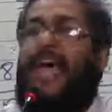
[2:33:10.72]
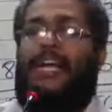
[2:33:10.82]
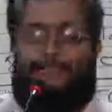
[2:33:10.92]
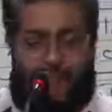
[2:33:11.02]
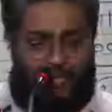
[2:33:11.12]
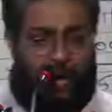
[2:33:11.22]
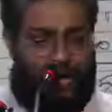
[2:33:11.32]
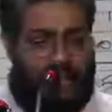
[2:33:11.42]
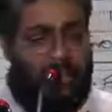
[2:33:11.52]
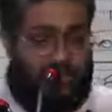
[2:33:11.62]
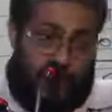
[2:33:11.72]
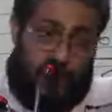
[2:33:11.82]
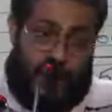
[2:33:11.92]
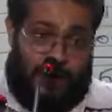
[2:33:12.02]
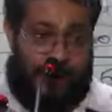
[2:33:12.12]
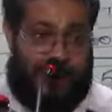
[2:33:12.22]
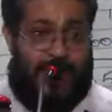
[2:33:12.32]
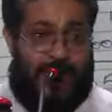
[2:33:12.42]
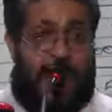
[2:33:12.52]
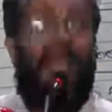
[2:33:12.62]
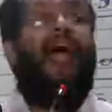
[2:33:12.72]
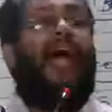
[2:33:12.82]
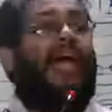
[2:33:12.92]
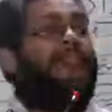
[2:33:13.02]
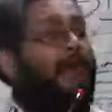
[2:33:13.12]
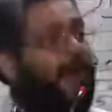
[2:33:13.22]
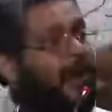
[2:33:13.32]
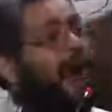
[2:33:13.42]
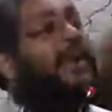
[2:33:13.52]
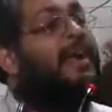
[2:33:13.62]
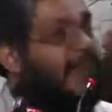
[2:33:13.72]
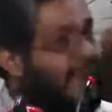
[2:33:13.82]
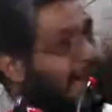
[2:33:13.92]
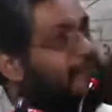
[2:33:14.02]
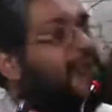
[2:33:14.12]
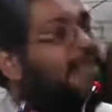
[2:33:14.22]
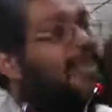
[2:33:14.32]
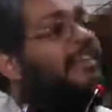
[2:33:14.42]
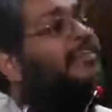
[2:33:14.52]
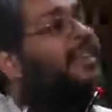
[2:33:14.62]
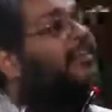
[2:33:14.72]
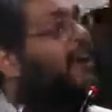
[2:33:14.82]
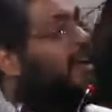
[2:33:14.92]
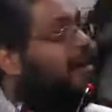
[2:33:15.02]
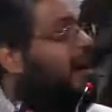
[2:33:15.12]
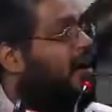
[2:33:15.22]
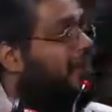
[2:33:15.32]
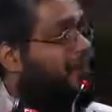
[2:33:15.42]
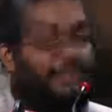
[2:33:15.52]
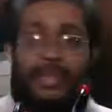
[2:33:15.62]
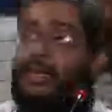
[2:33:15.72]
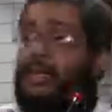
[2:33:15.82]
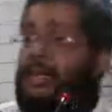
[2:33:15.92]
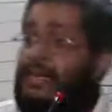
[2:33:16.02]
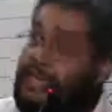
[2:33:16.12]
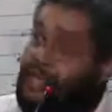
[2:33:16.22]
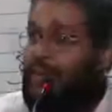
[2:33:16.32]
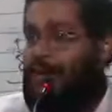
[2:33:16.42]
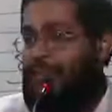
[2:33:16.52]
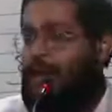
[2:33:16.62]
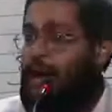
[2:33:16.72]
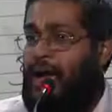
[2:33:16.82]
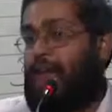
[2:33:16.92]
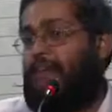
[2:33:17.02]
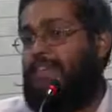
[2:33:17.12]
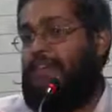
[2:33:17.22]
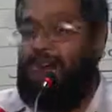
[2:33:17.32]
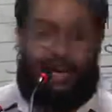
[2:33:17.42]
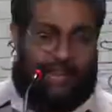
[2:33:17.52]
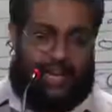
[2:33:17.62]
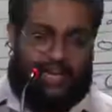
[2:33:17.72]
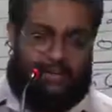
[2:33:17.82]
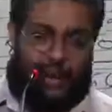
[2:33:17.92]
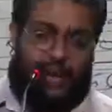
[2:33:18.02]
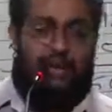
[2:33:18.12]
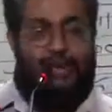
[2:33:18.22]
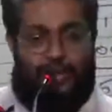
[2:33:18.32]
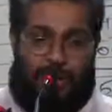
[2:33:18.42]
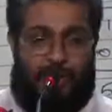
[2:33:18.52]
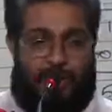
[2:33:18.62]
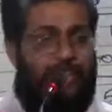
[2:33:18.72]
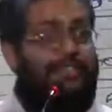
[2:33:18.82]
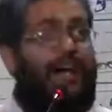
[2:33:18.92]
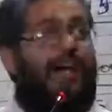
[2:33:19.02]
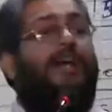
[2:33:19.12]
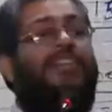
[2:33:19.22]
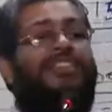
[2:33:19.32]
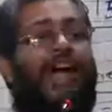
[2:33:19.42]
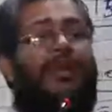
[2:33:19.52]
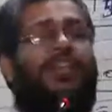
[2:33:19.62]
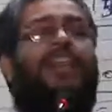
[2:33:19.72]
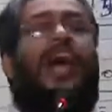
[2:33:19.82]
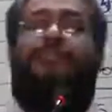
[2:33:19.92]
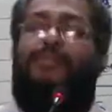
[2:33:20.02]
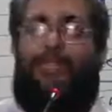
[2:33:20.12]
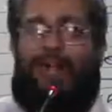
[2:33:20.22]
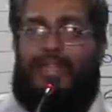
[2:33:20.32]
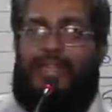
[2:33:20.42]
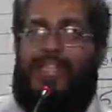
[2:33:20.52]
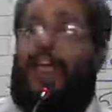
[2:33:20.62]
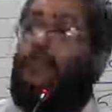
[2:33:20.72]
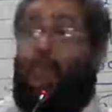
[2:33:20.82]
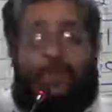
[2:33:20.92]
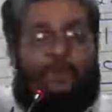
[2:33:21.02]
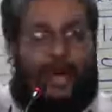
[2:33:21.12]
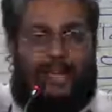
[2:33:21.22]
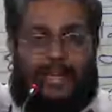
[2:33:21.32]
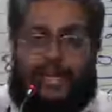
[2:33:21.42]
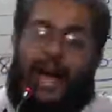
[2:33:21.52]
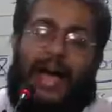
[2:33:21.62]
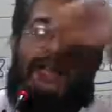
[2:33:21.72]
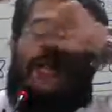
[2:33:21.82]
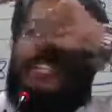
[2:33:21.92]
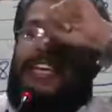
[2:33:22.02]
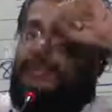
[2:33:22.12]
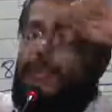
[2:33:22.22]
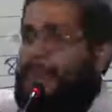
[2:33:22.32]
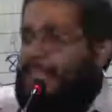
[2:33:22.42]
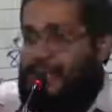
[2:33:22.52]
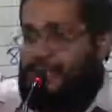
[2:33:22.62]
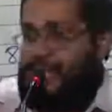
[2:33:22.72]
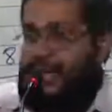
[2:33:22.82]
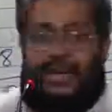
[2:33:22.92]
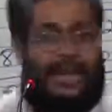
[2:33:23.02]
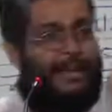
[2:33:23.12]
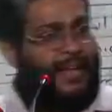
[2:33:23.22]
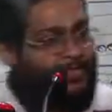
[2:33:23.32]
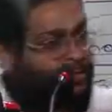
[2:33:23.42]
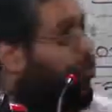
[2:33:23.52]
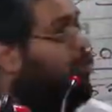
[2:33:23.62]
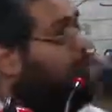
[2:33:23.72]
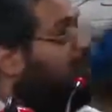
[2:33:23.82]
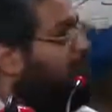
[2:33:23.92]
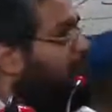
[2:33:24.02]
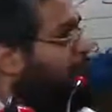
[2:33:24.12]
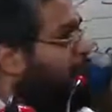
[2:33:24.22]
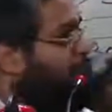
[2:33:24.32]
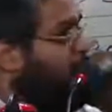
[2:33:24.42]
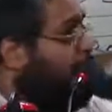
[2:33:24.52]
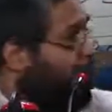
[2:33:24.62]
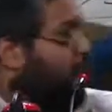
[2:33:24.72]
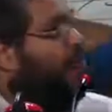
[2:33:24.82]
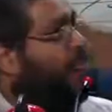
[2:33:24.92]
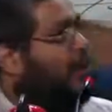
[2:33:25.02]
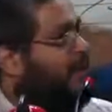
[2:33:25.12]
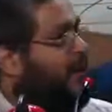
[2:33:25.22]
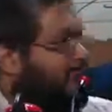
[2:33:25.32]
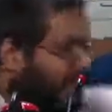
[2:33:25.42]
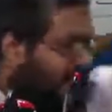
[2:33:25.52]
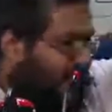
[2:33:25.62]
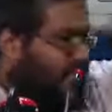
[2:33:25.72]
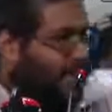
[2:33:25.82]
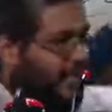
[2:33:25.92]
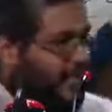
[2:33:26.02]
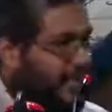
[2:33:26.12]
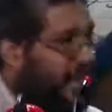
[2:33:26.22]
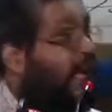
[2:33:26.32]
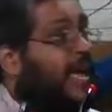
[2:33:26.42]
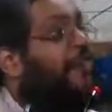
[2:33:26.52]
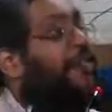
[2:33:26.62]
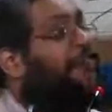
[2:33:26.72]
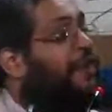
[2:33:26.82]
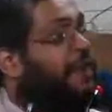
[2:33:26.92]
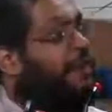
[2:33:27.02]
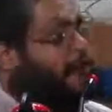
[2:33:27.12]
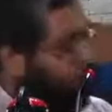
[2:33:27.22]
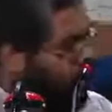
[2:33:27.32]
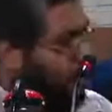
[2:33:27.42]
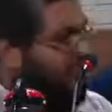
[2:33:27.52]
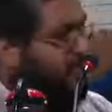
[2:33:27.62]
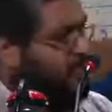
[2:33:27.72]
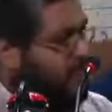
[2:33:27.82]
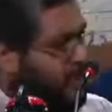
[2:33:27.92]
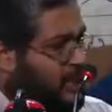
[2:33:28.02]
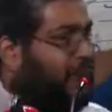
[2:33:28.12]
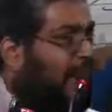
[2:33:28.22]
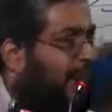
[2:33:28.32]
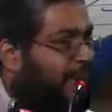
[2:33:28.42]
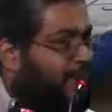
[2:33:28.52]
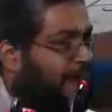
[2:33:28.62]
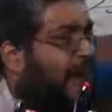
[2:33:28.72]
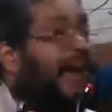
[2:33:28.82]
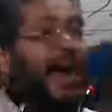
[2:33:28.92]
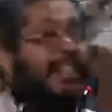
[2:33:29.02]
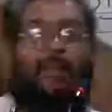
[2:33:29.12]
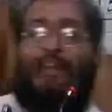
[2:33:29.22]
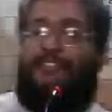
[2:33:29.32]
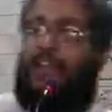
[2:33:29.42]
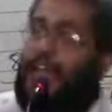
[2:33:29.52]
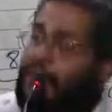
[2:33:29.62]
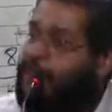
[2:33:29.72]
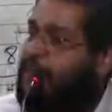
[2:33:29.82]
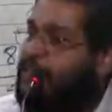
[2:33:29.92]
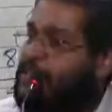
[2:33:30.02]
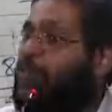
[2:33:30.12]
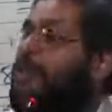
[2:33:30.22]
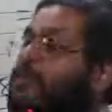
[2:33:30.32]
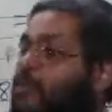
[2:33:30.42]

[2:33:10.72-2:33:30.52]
As per Walter, should not be declared. As per Gordon, it depends. Everybody following on? I cannot say Walter is right. God, if the shareholders are unmoved, they say, good project, I don't change my perception. Let us forego dividend means what? Forego dividend, share price increase. If they feel that 21 lakhs should be surely obtained, I will be feeling afraid means what?